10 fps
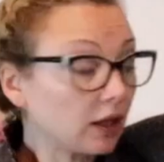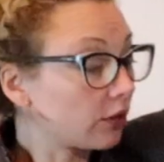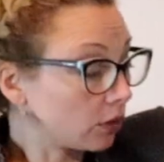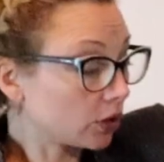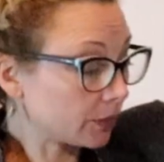
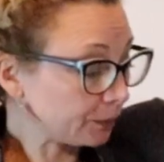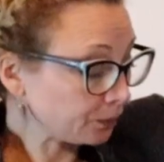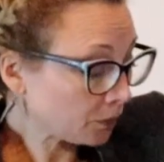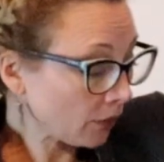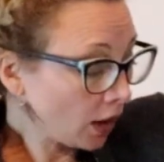thyroid.
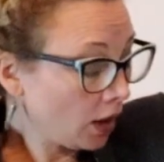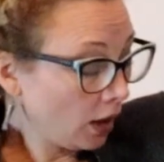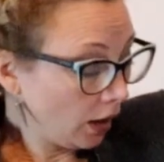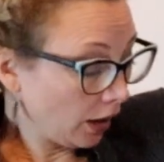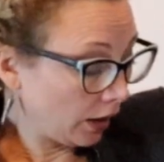
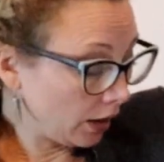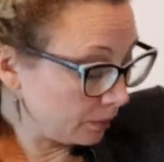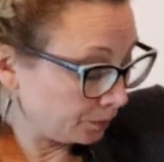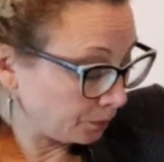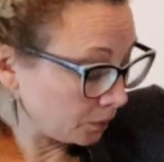
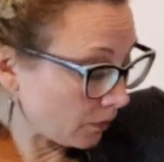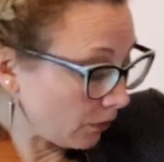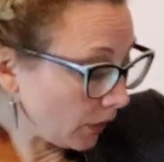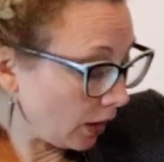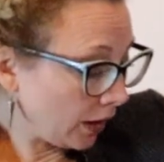
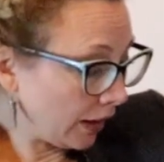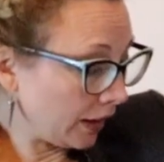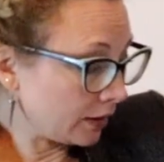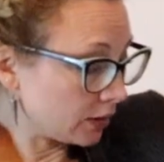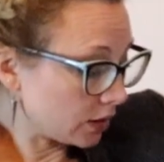
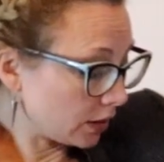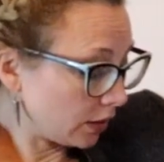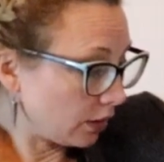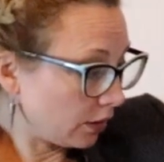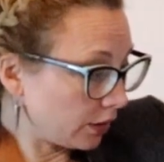And
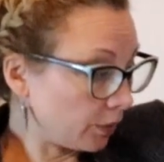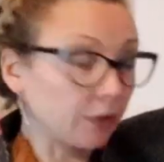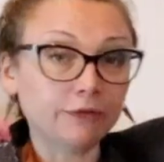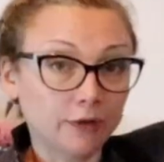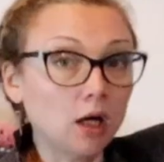the
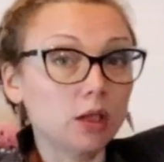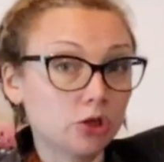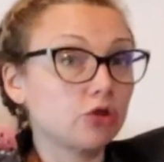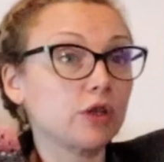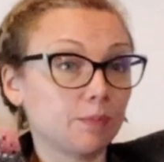preferred
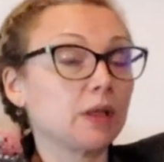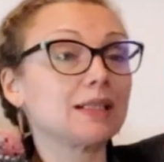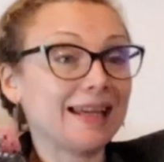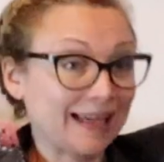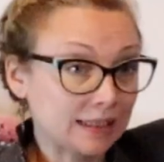
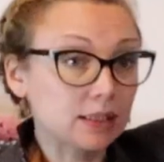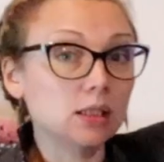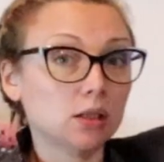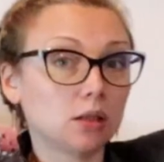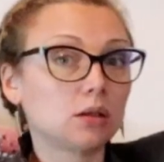treatment
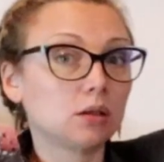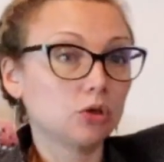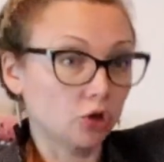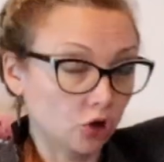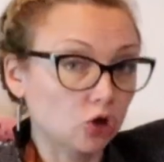is
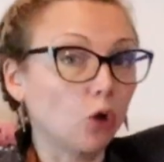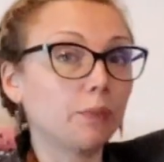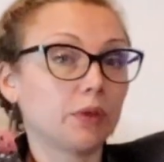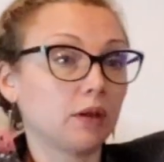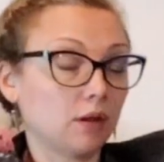to
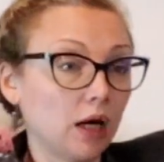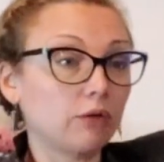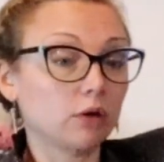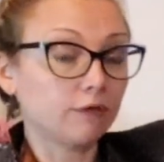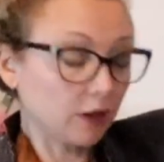stop the
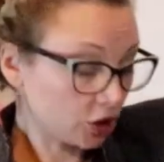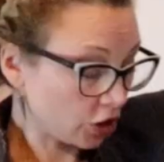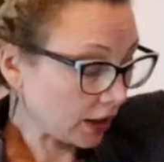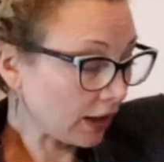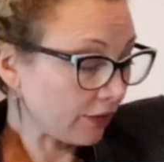thyroid
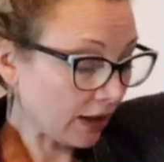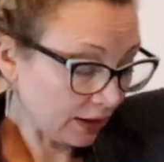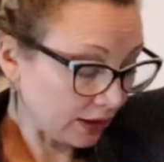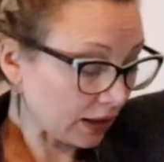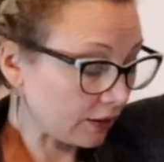functioning, and
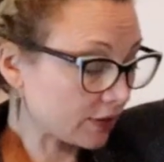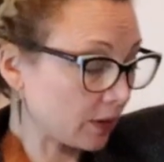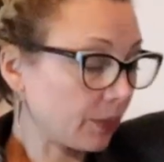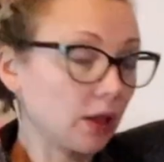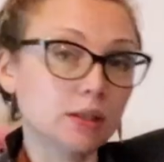that leaves
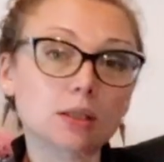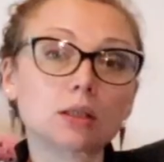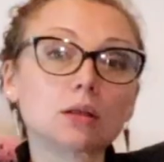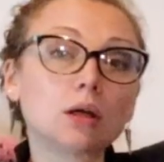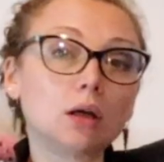the
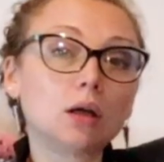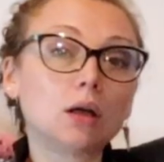person